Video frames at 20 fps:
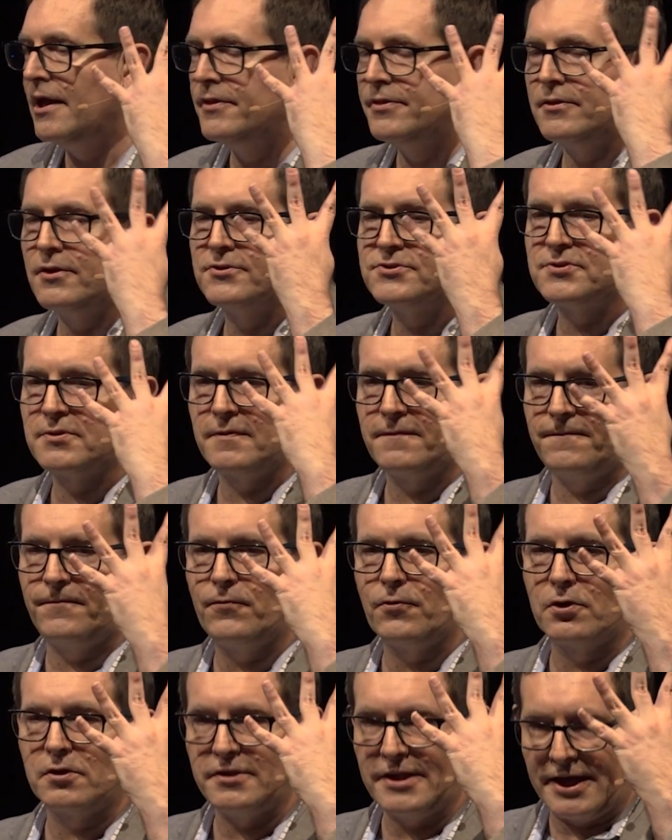Those are the
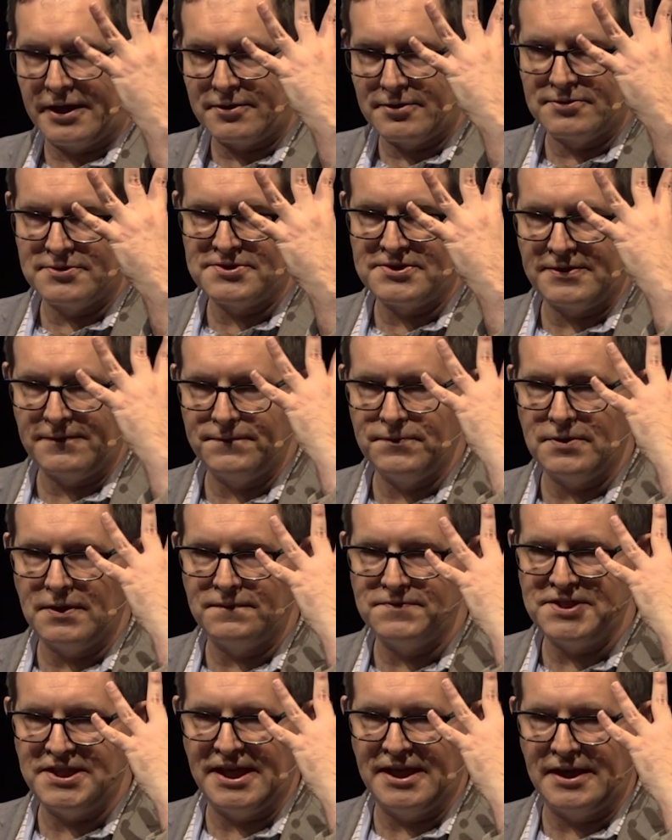4 letters of
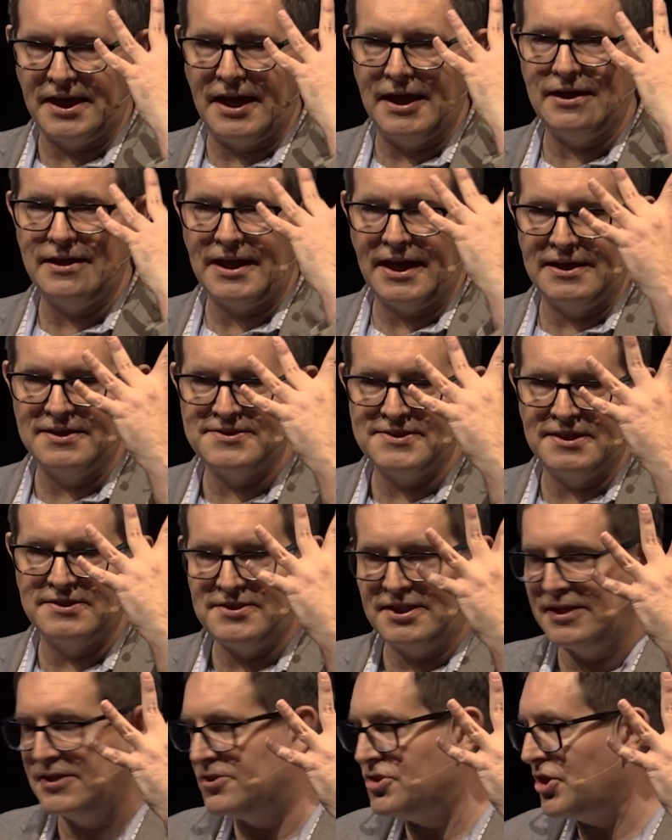DNA, A, C,
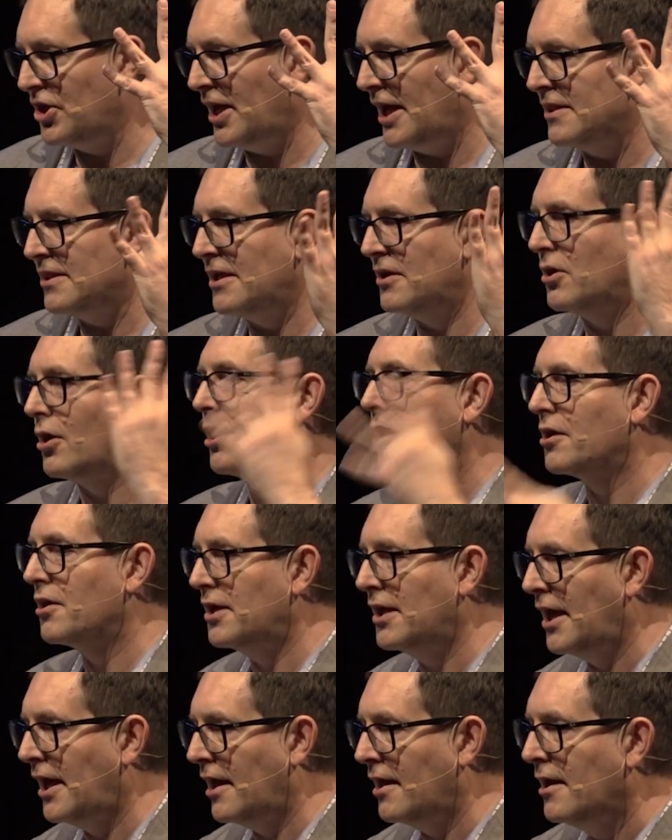T, and G. And then
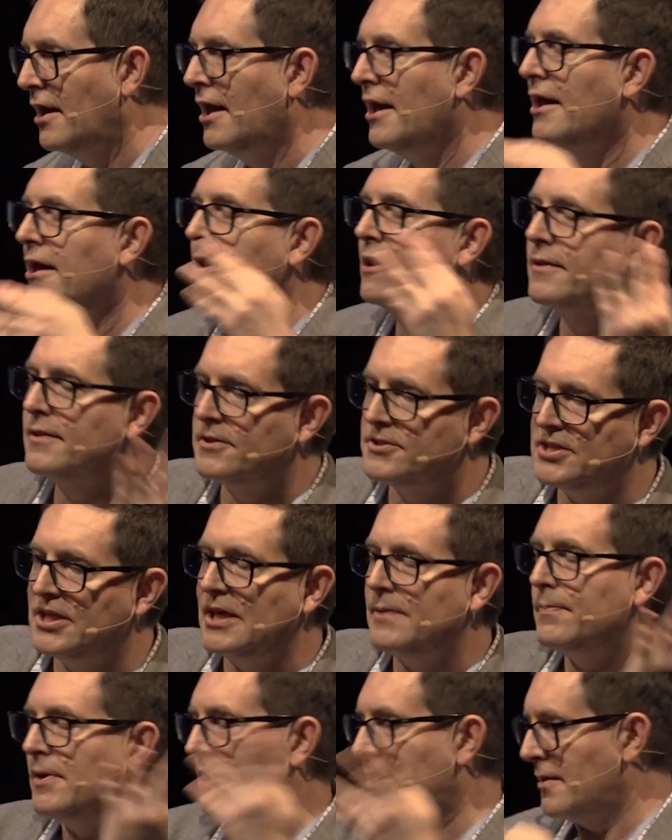RNA, the
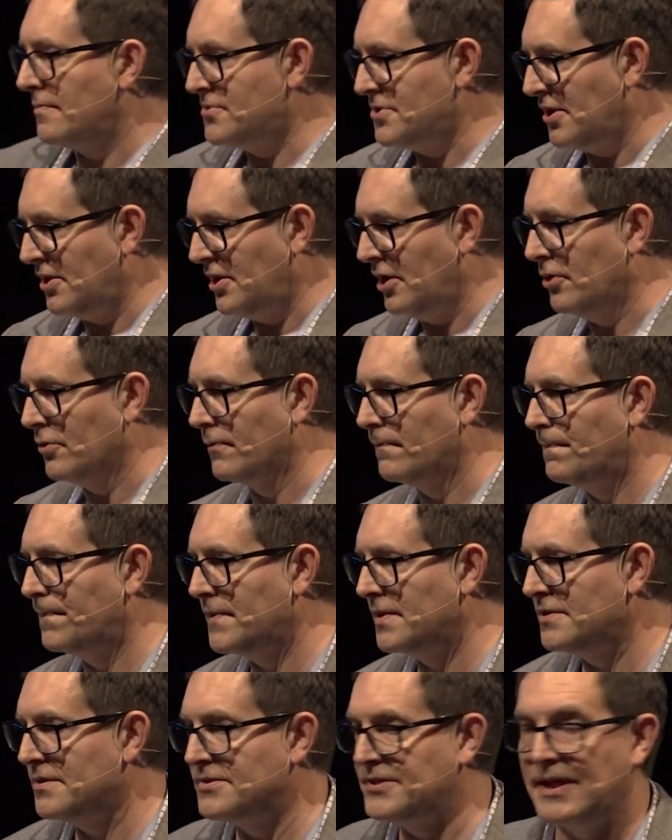T becomes a U.
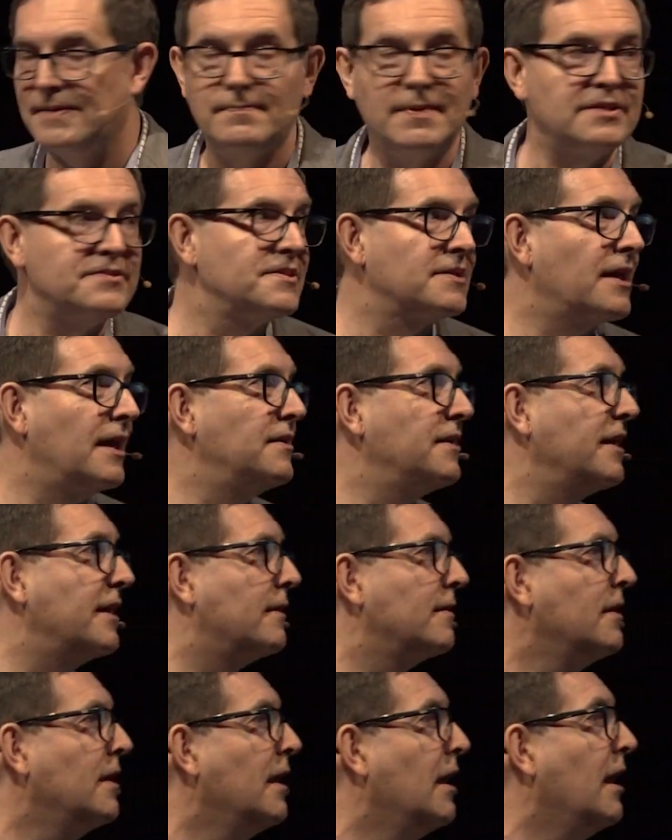It's the same basic
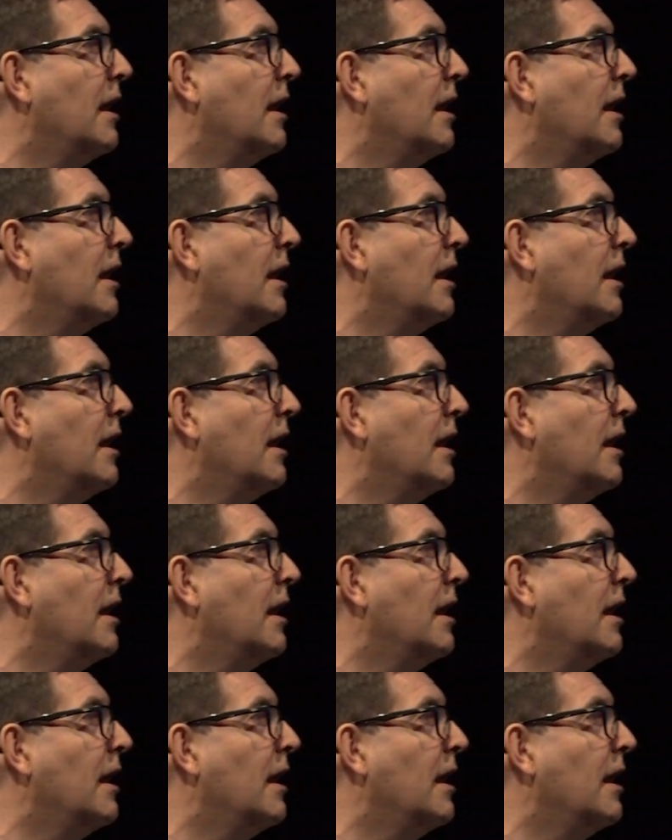idea.